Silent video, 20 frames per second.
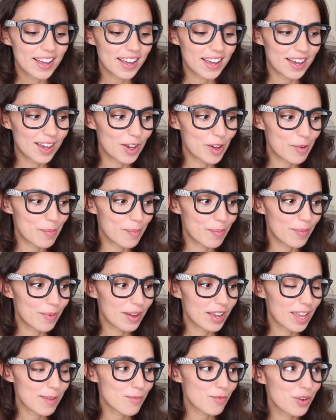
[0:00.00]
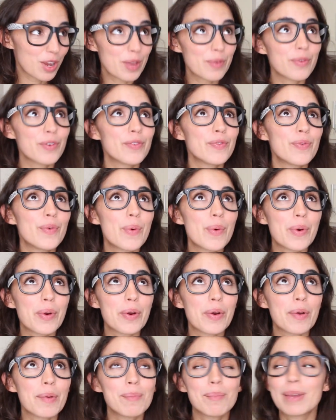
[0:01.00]
I'm grateful
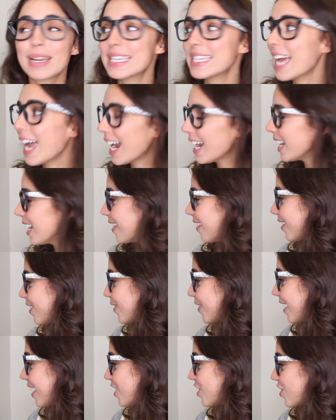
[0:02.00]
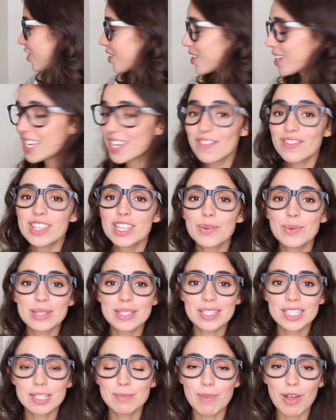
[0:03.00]
for my tiny little kitchen. Even though
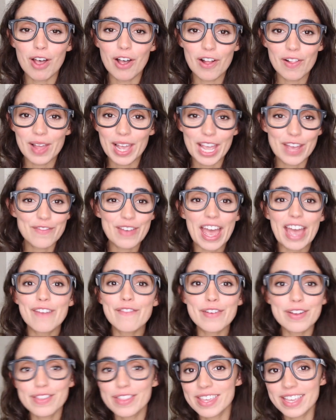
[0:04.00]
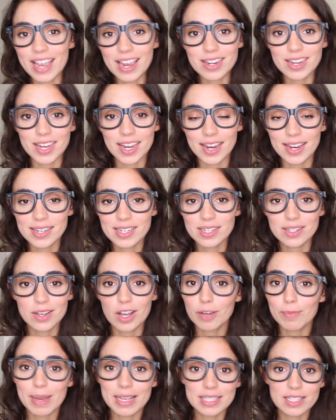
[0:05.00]
it's small, I have everything I need to
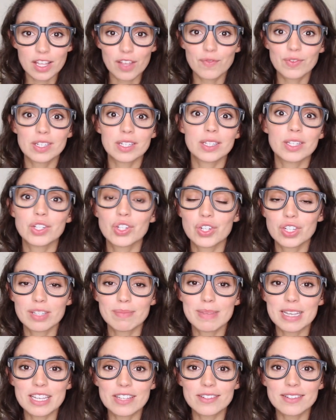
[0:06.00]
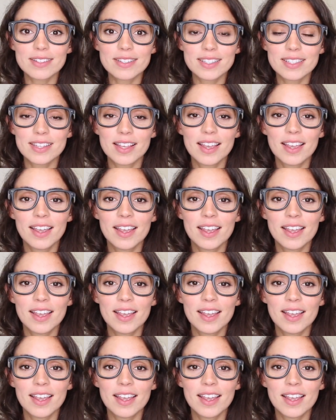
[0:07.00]
cook myself delicious meals.